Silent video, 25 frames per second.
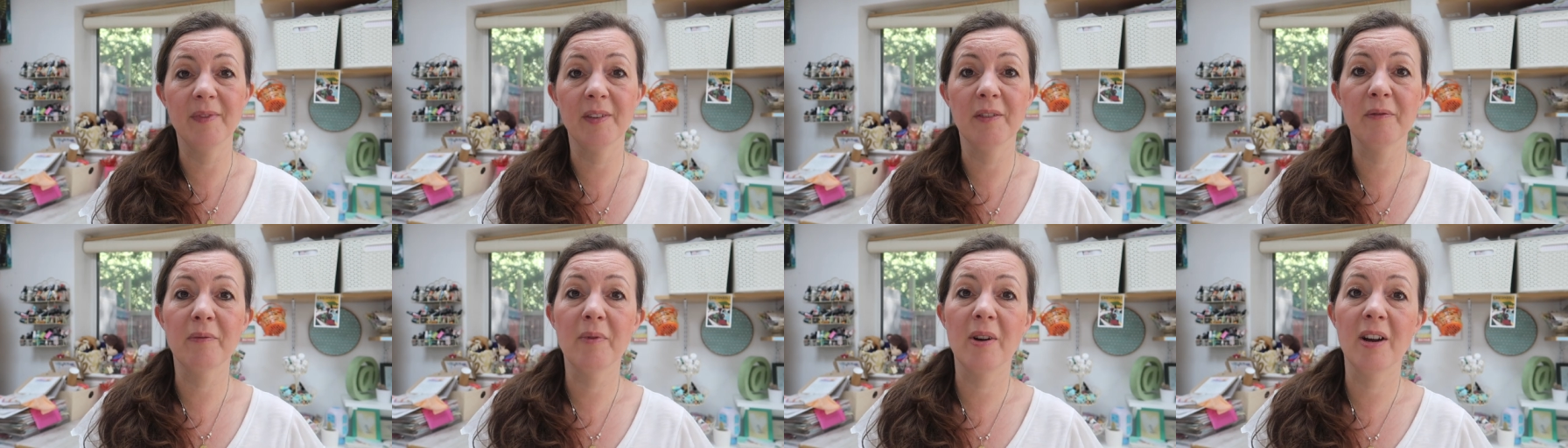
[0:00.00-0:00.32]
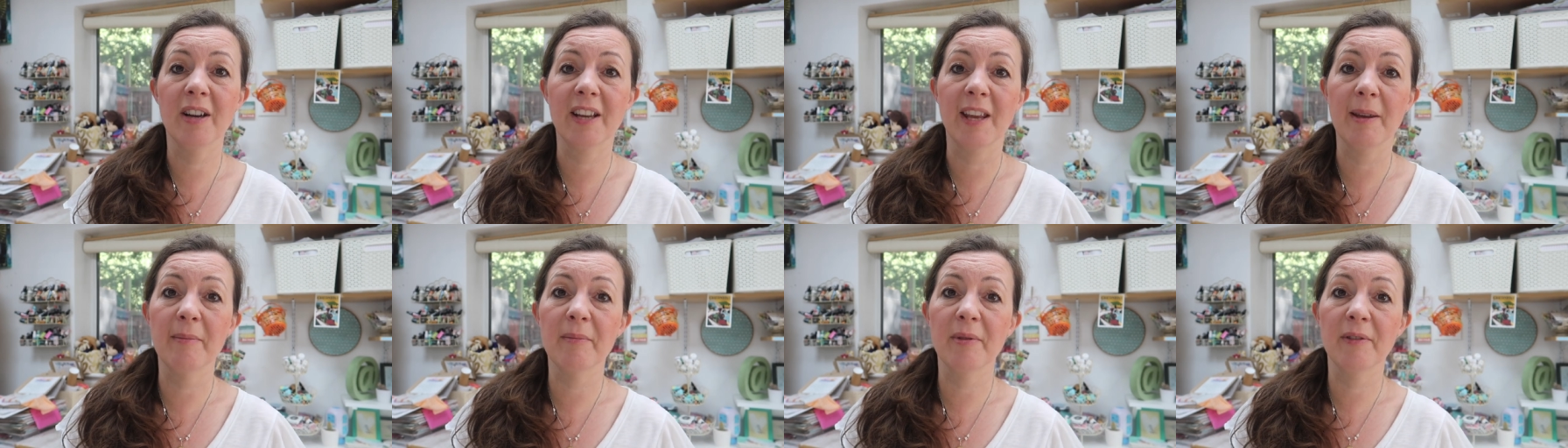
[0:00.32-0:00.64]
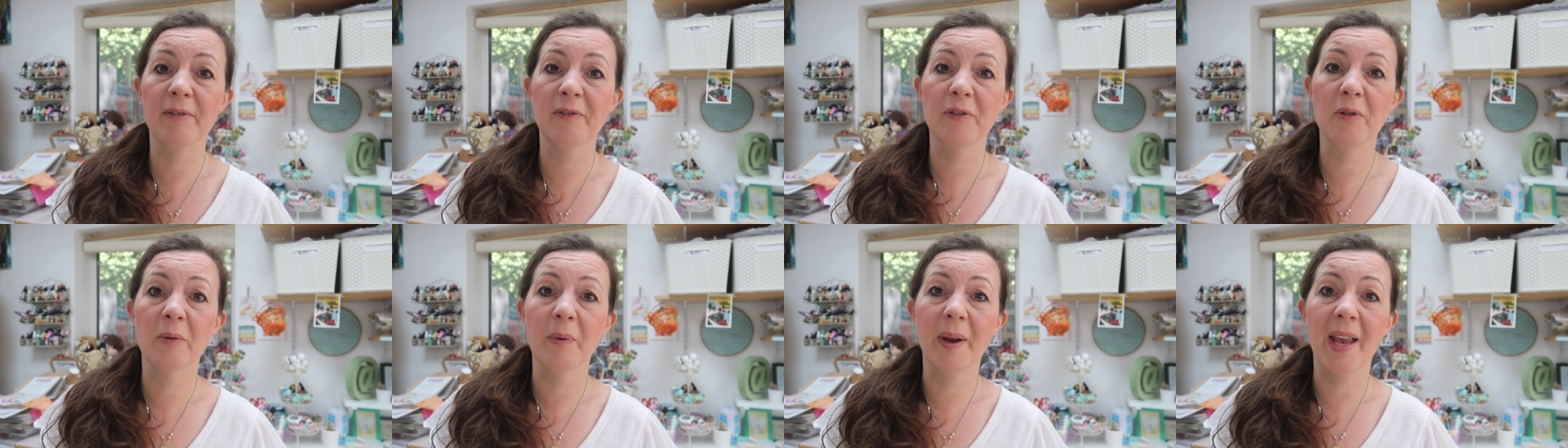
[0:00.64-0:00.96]
of working
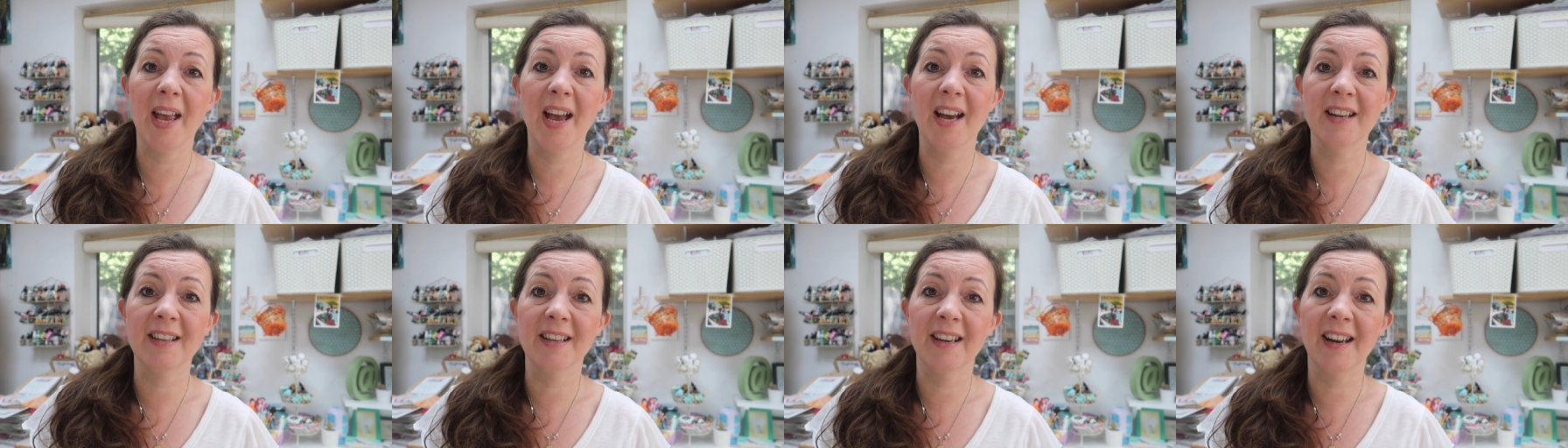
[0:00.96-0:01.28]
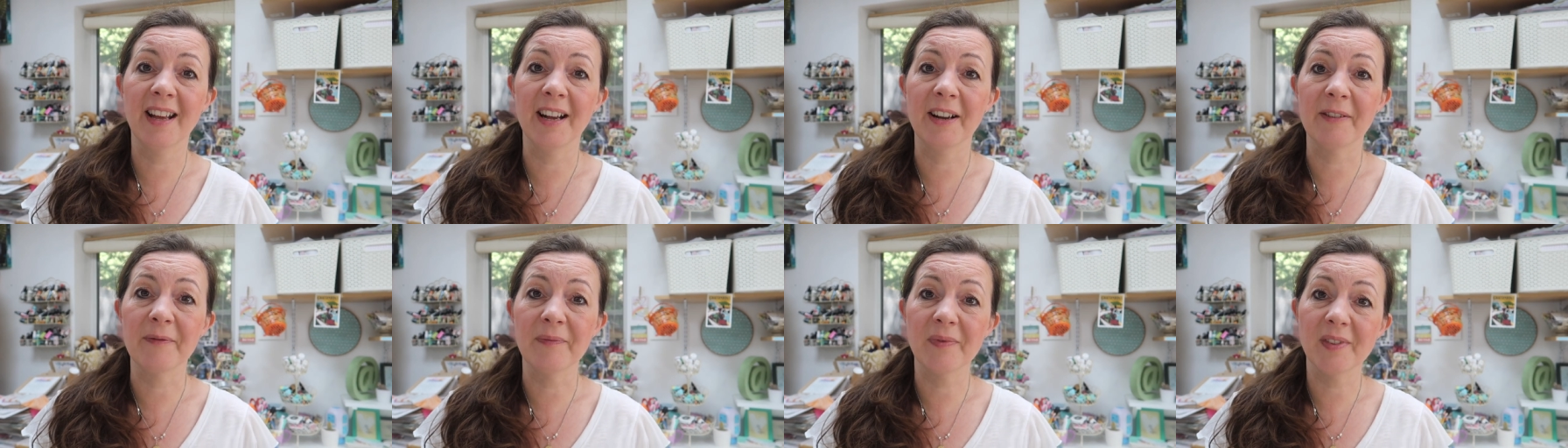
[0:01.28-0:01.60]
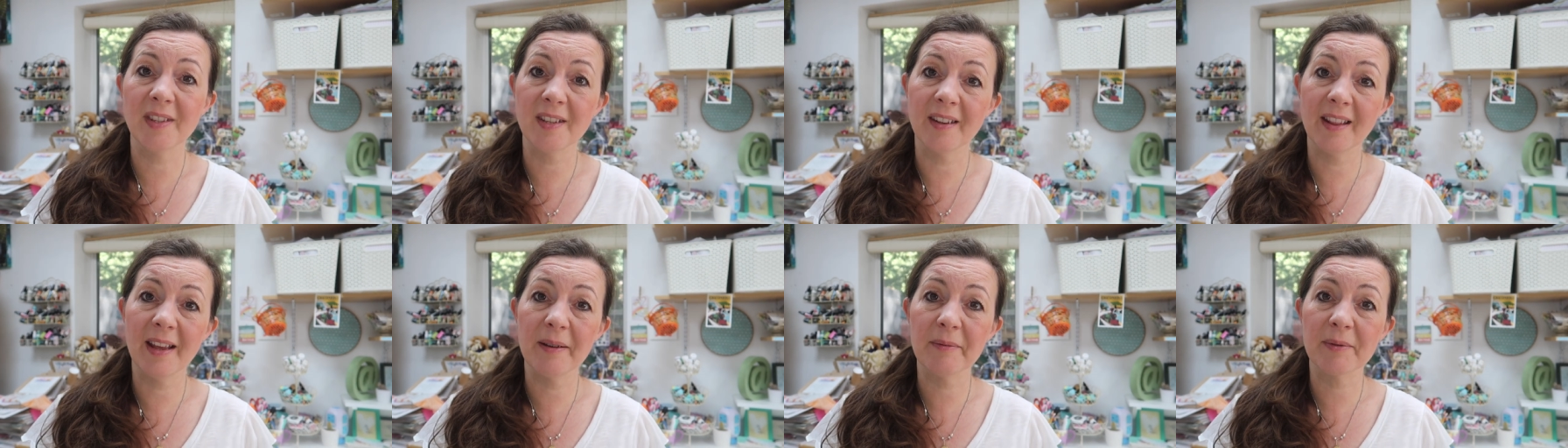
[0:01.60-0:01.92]
before we headed out,
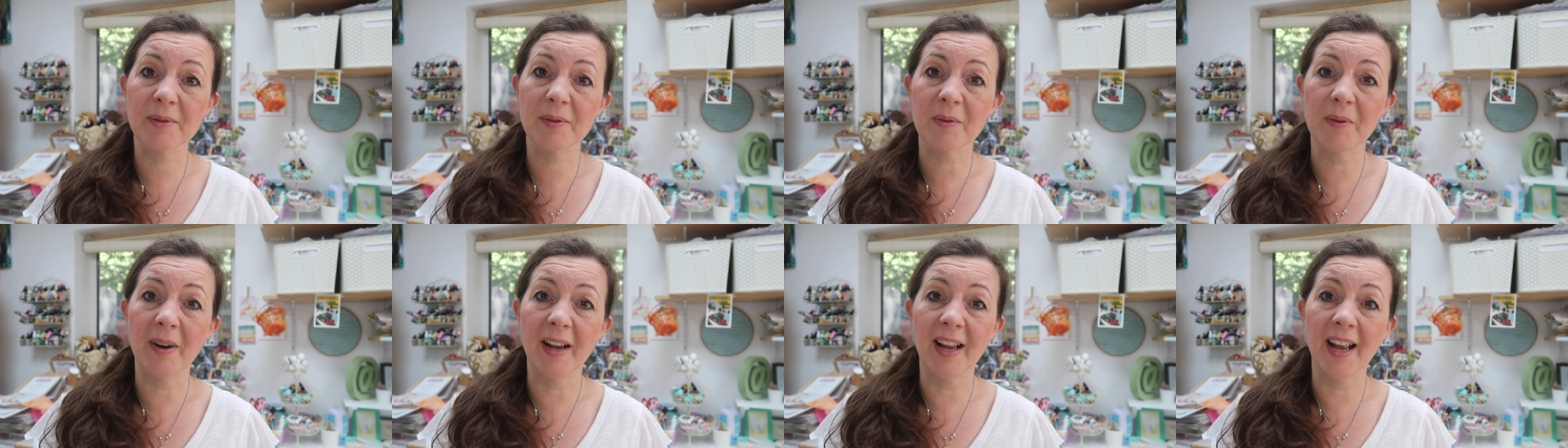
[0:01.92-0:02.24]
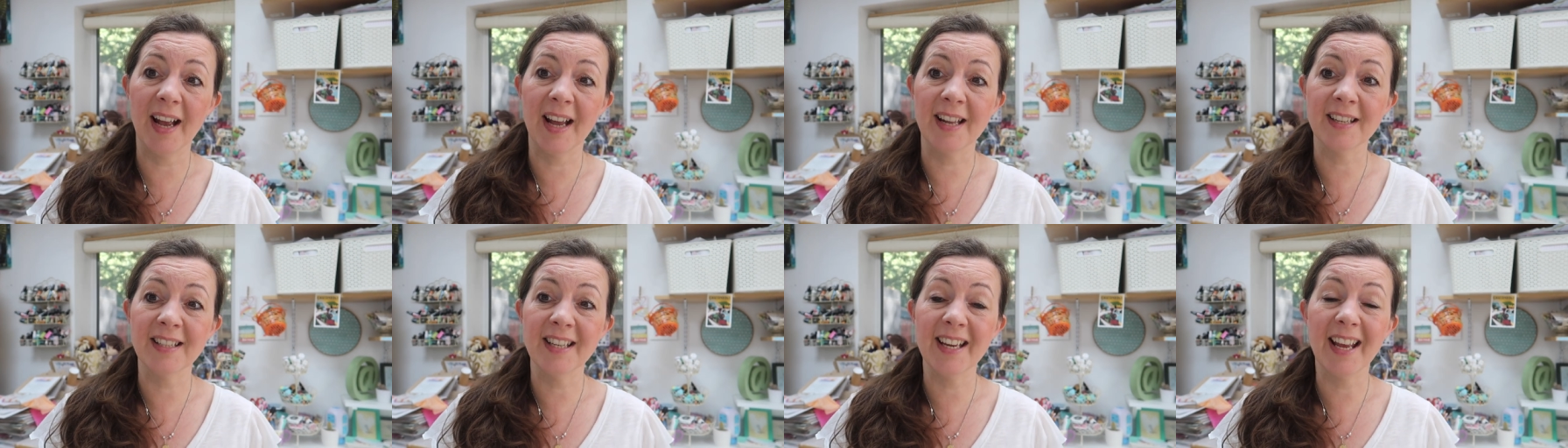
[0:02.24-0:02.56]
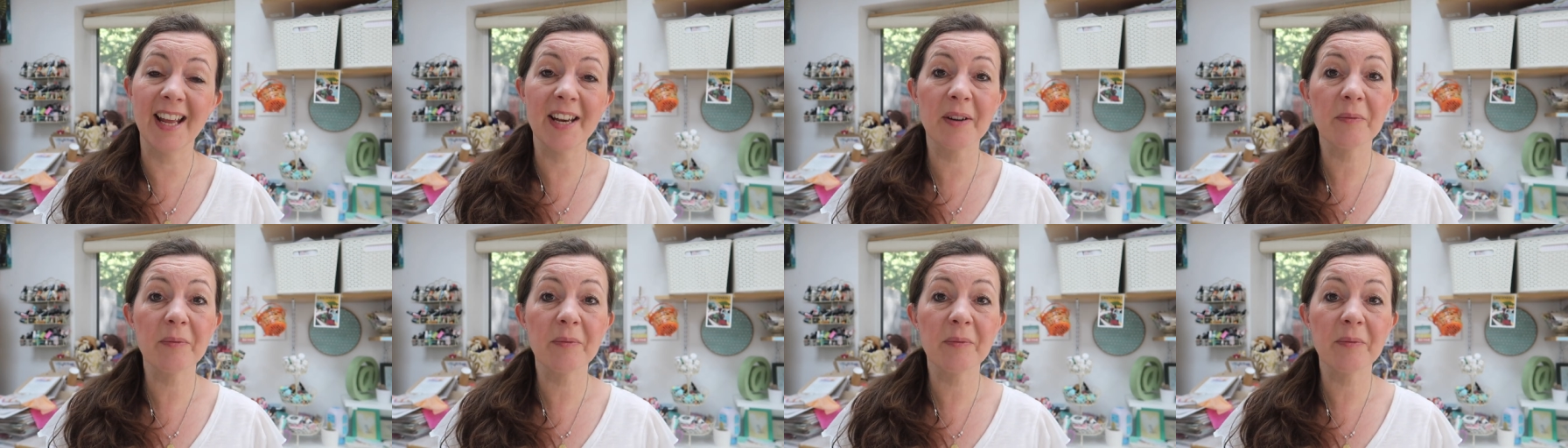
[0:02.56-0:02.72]
so that was quite handy.